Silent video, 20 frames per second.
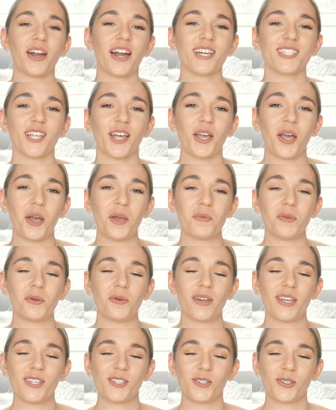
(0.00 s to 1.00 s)
guys, I hope
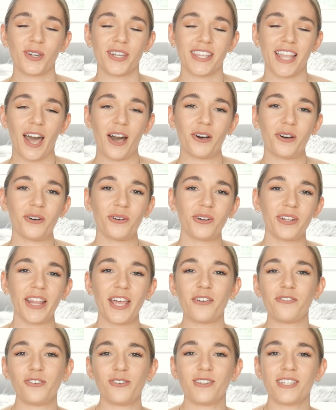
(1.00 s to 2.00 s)
you enjoyed that haul.
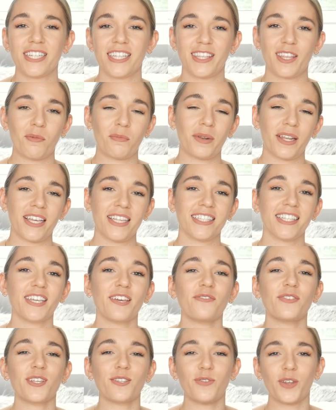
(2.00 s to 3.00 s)
If you did, then please
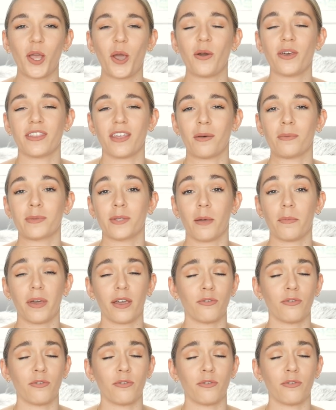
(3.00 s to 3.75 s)
give this video a thumbs up.